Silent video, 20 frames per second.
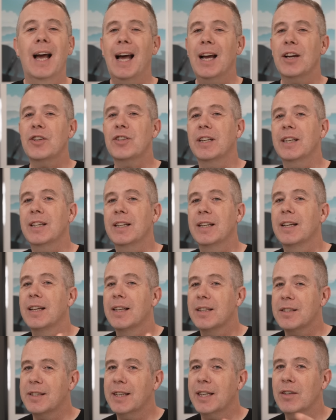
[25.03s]
Actually,
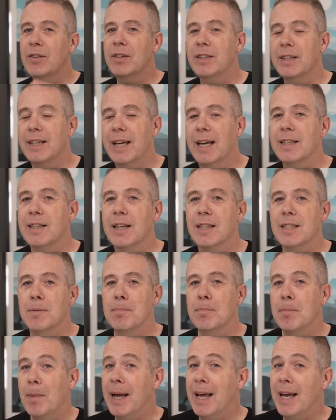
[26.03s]
stick around to the end because
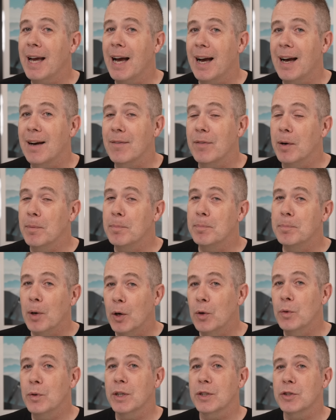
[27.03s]
I might have a
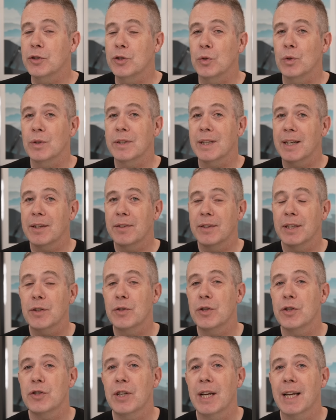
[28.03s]
bonus tool that I
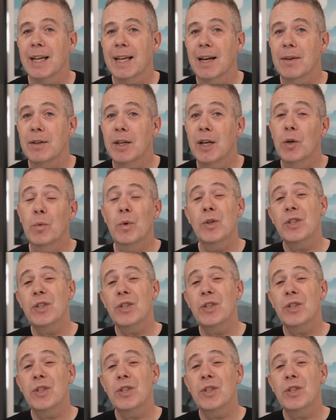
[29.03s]
think you should check out,